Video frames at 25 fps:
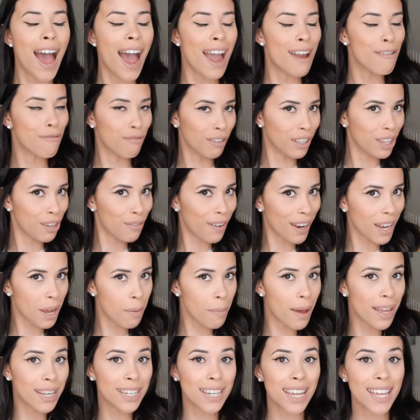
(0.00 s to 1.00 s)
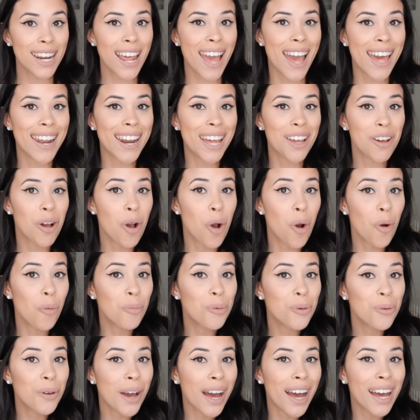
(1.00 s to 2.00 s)
I really recommend it, and I
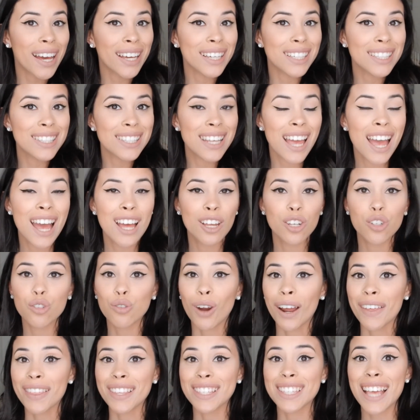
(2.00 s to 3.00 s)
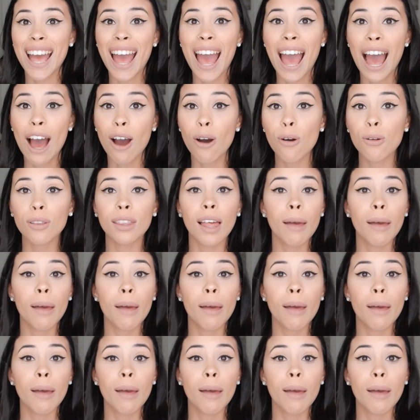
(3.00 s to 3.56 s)
hope you guys try this out.